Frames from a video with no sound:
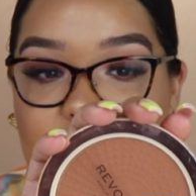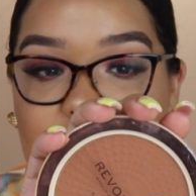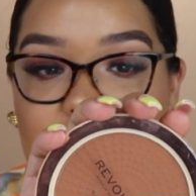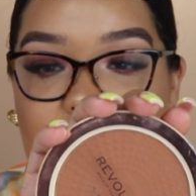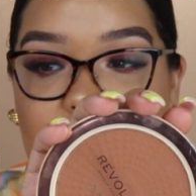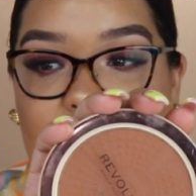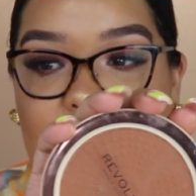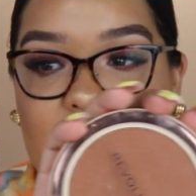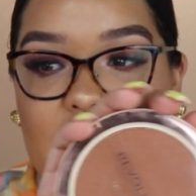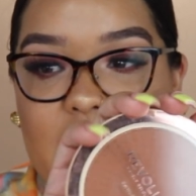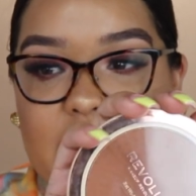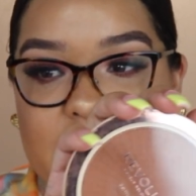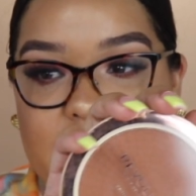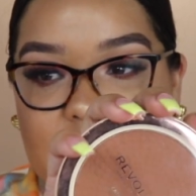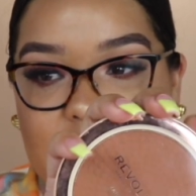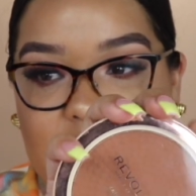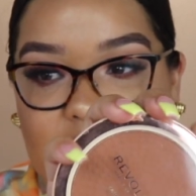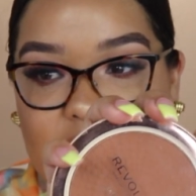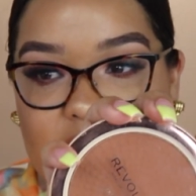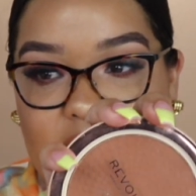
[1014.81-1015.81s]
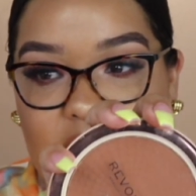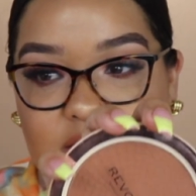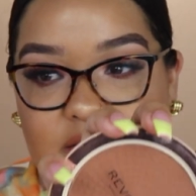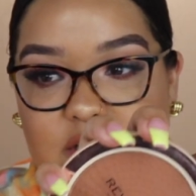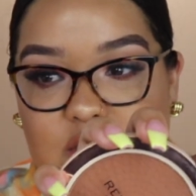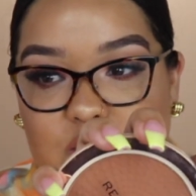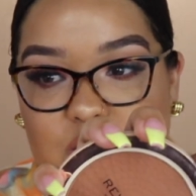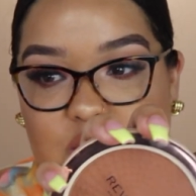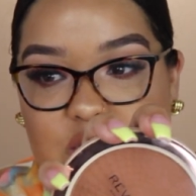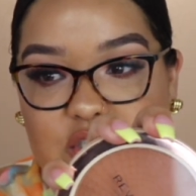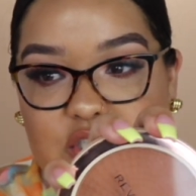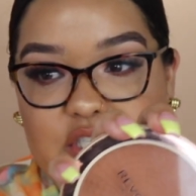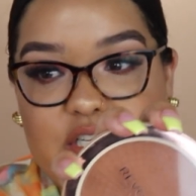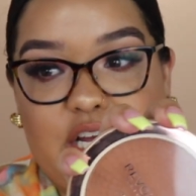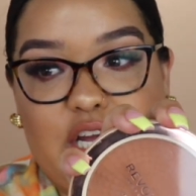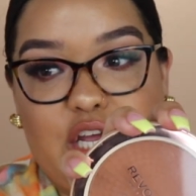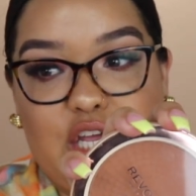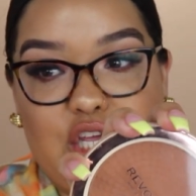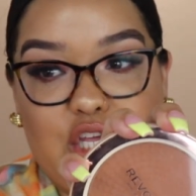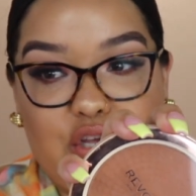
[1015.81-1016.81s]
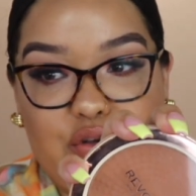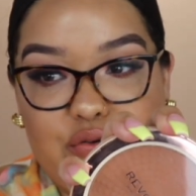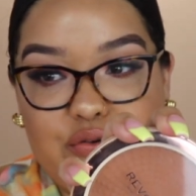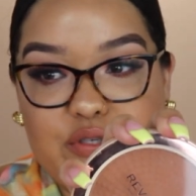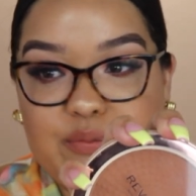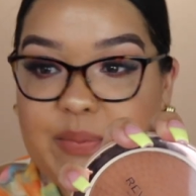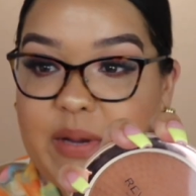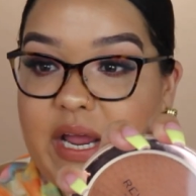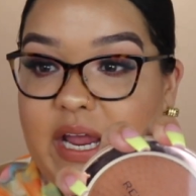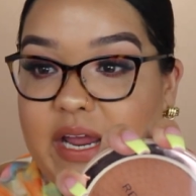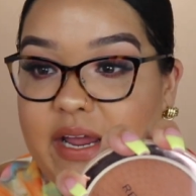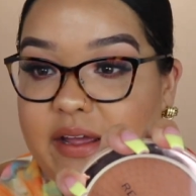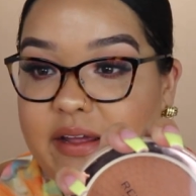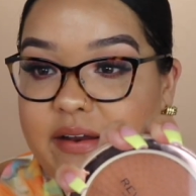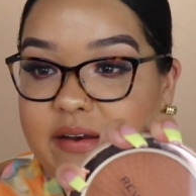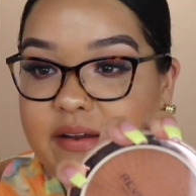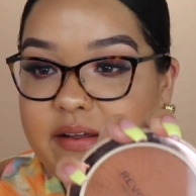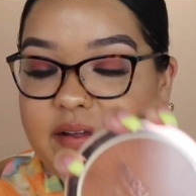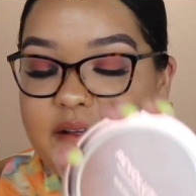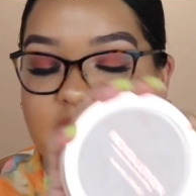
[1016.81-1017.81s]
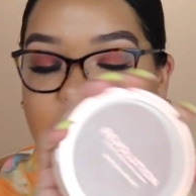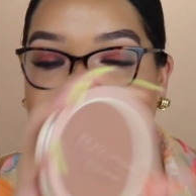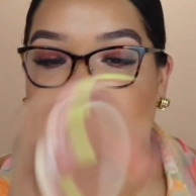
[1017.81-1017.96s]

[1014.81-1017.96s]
And I did like how this was just like a huge pan.